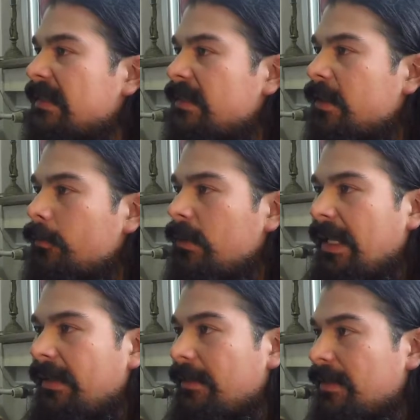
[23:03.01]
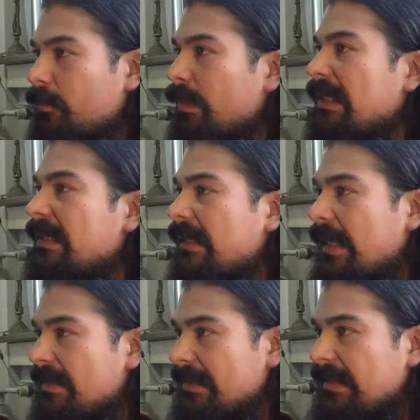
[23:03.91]
system, or they had some
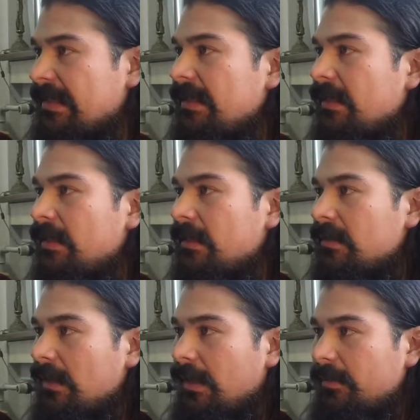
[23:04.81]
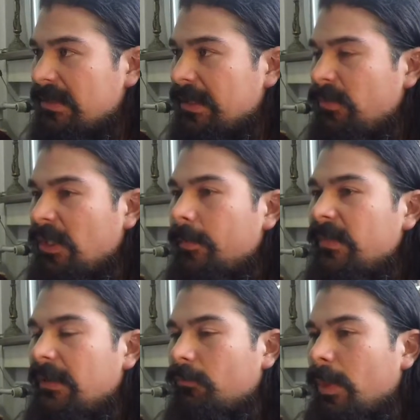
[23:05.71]
PTSD
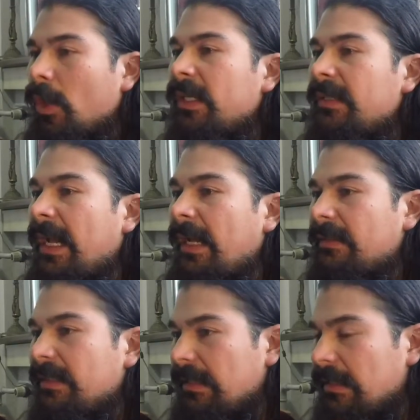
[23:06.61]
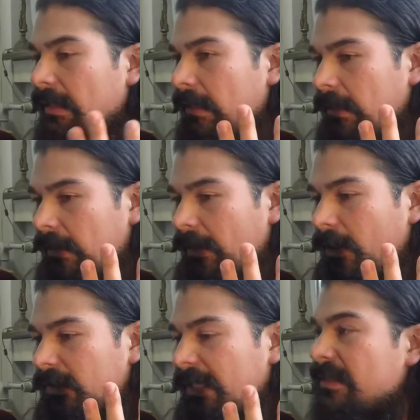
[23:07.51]
symptoms, and part of that is that
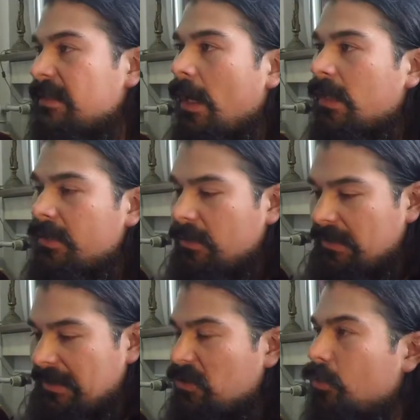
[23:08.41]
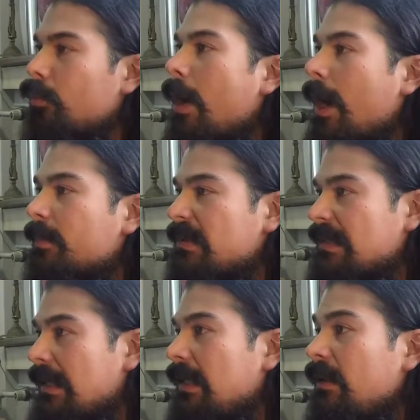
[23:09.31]
their testosterone just
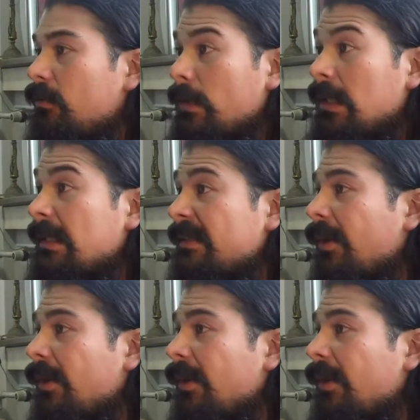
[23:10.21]
drops really